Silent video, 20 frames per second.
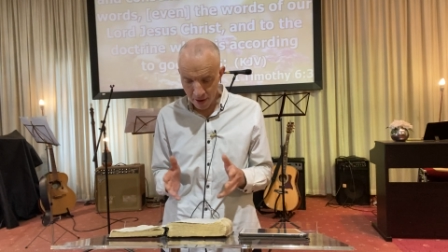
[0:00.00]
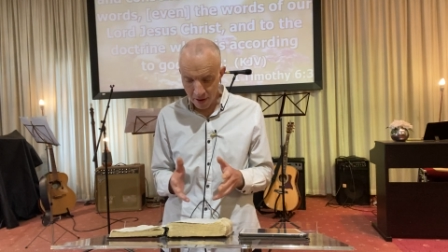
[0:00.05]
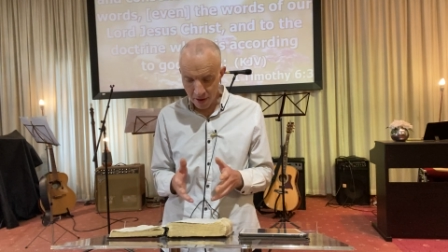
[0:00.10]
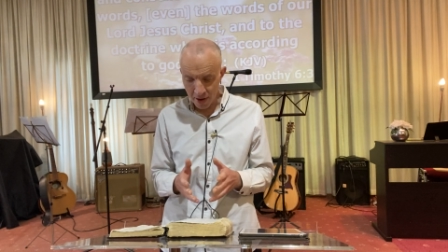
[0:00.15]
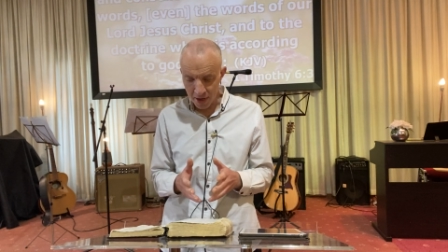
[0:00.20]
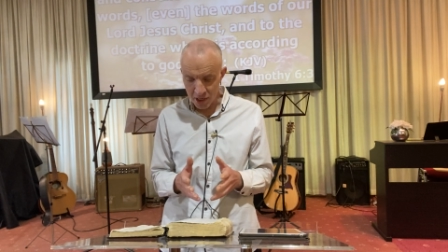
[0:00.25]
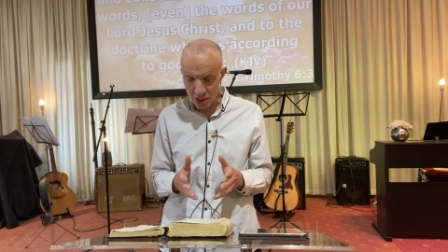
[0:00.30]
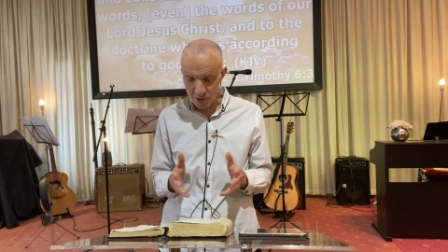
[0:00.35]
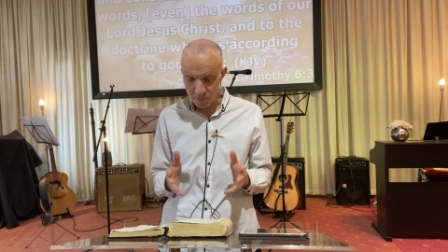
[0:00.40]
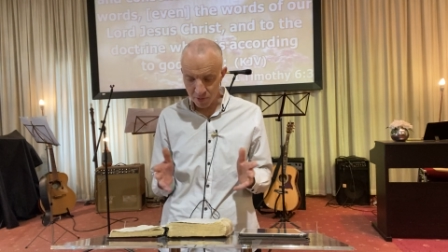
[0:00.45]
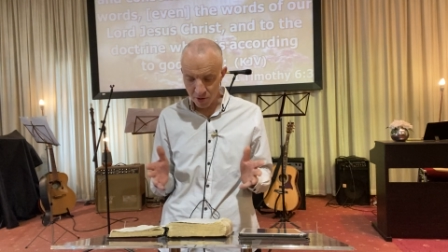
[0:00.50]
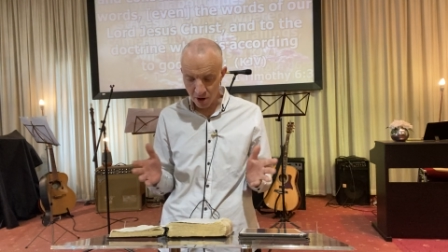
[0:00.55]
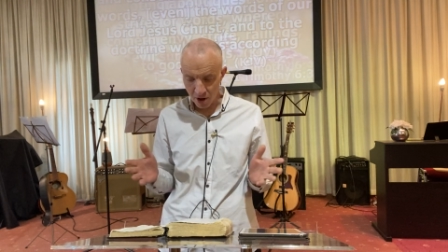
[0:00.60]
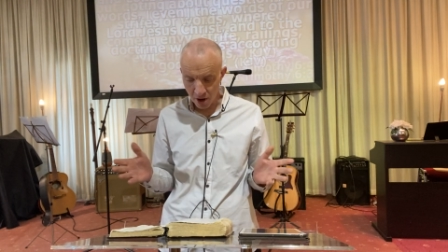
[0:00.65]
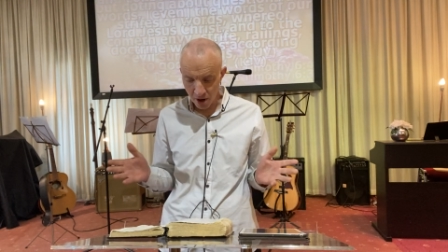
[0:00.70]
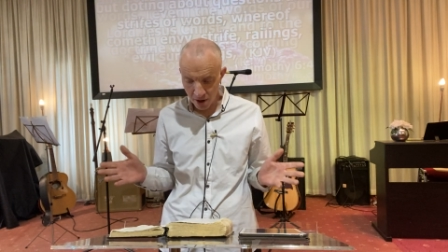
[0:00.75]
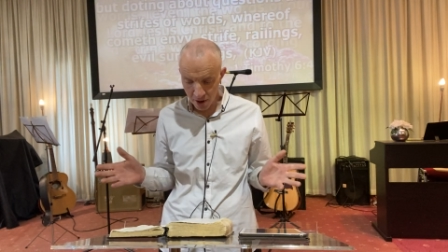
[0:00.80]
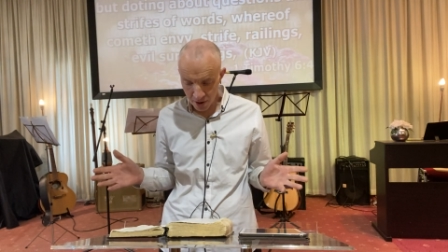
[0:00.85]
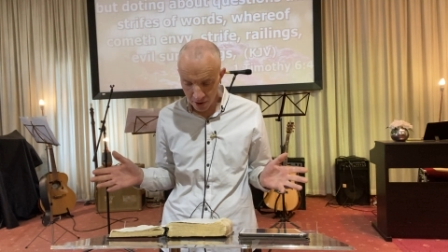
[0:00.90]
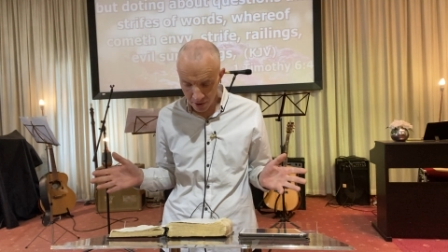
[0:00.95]
he is
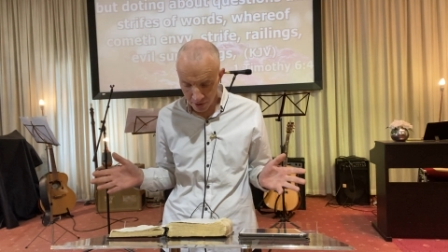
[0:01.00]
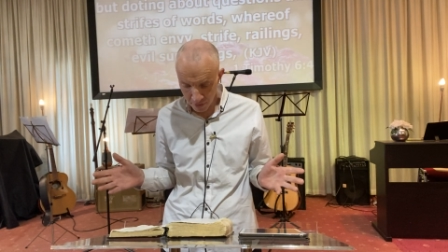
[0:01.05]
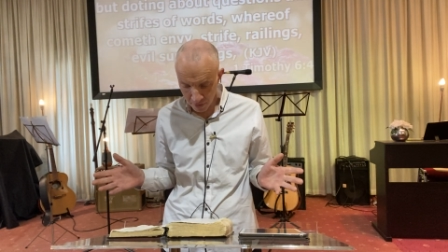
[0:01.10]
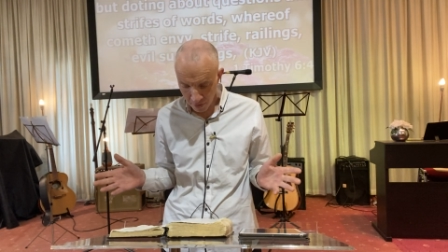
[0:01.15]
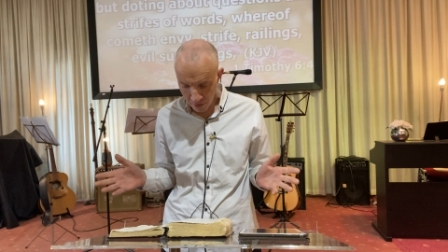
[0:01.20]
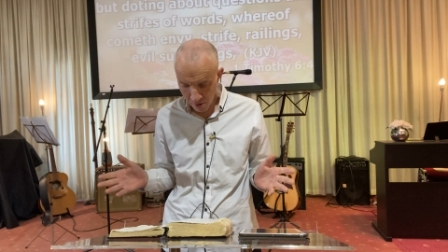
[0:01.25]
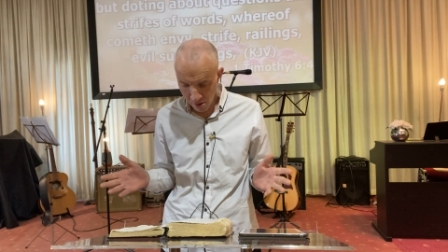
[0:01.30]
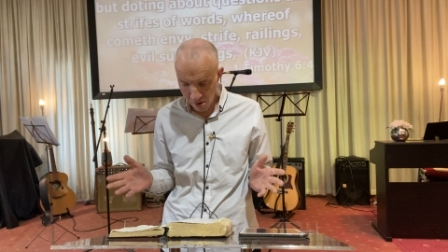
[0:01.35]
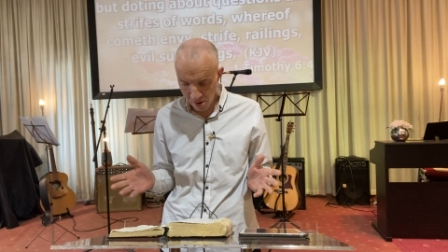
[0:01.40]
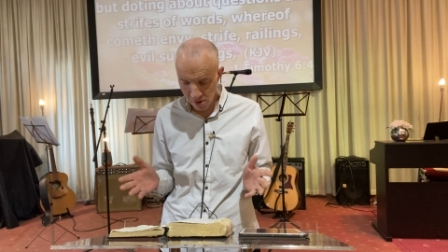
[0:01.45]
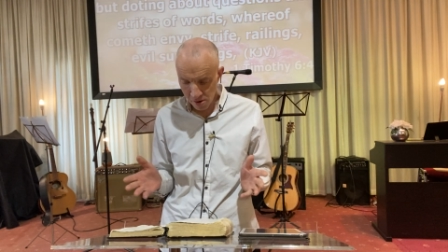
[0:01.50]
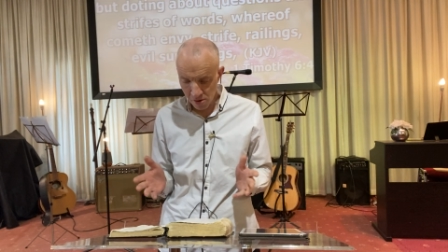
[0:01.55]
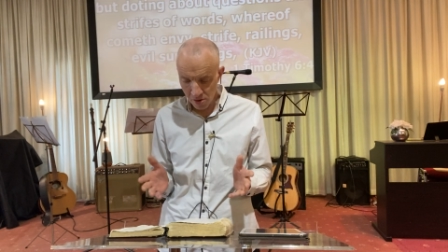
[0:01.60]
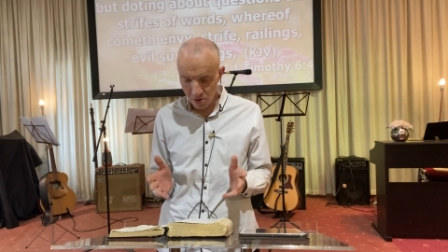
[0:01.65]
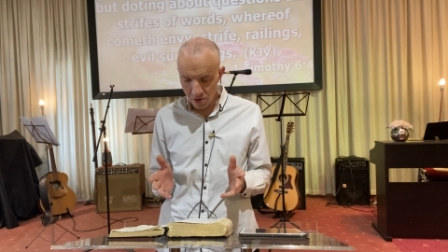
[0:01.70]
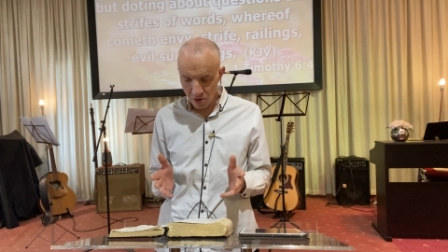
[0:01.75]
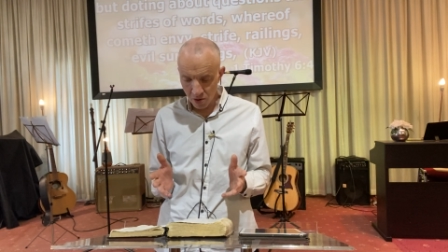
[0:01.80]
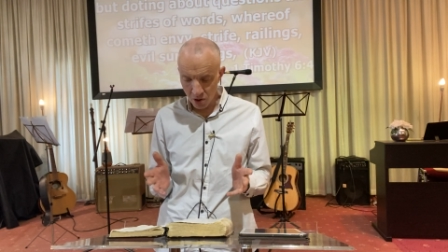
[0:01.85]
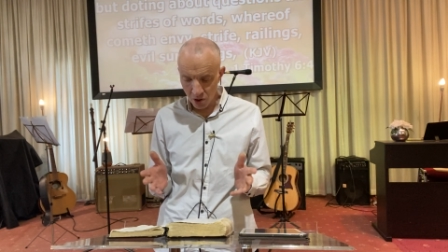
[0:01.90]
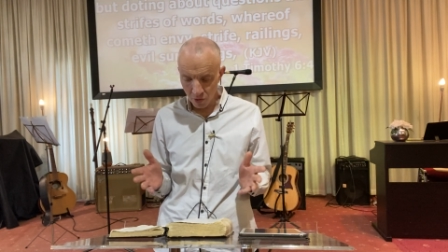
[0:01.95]
proud,
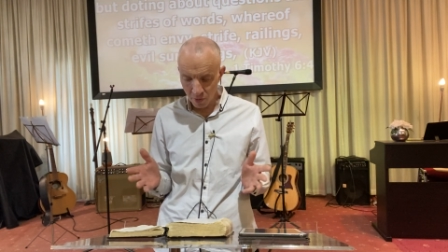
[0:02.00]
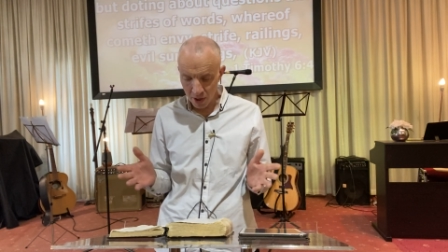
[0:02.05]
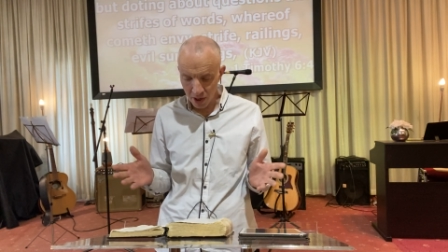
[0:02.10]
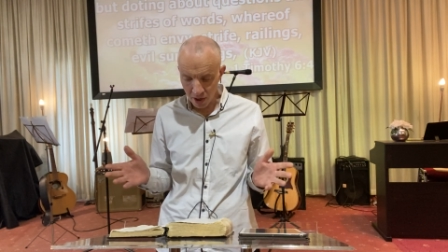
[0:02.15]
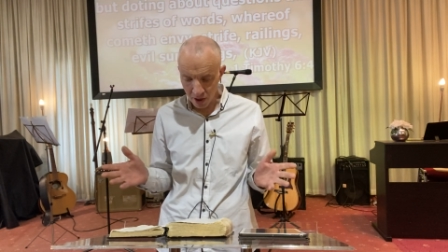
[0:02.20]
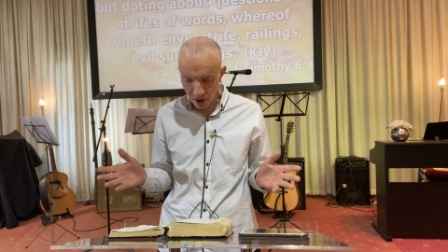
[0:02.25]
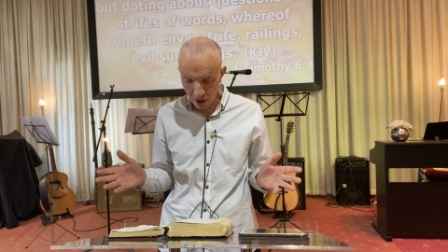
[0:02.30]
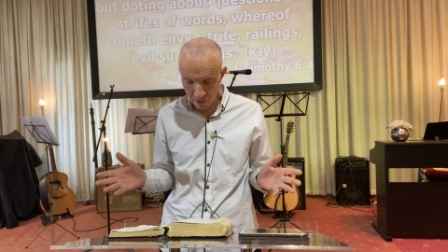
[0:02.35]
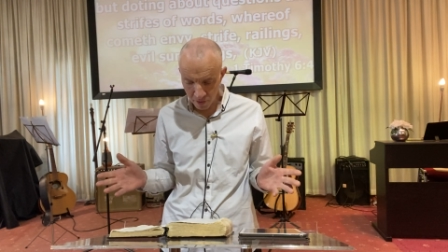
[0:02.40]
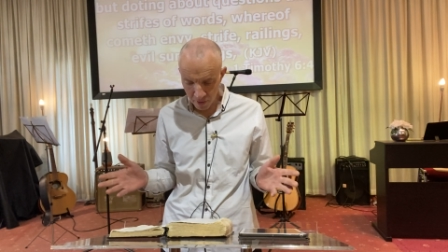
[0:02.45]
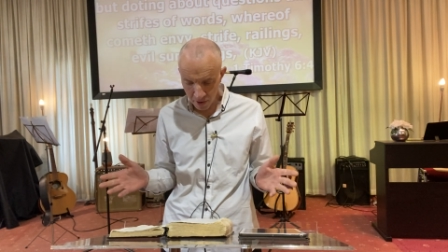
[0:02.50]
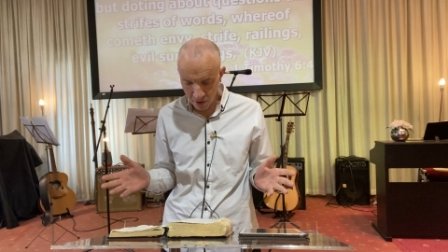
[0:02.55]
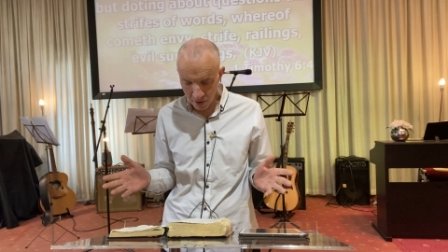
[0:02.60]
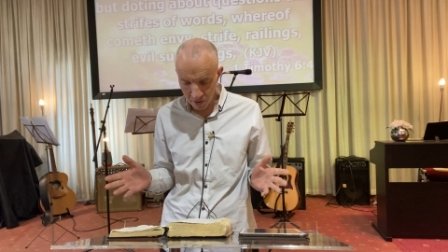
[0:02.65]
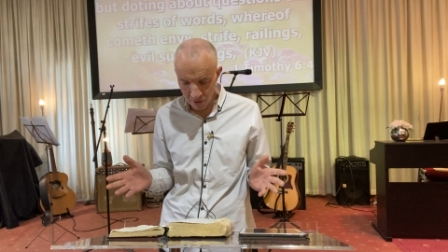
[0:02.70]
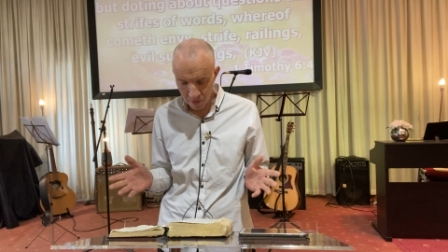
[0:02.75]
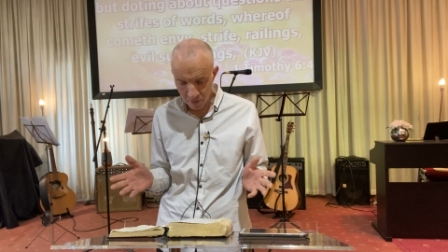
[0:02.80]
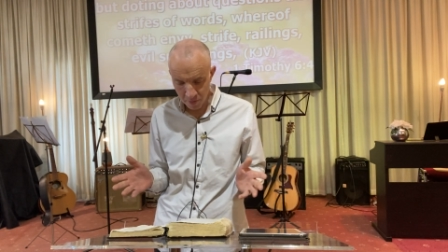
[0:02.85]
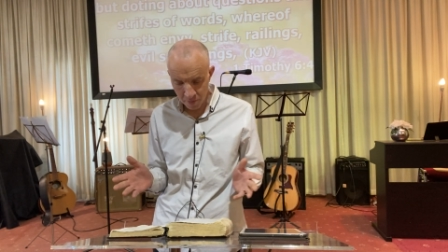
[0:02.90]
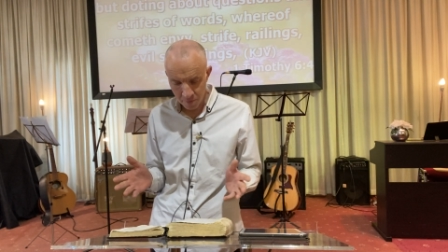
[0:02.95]
knowing nothing,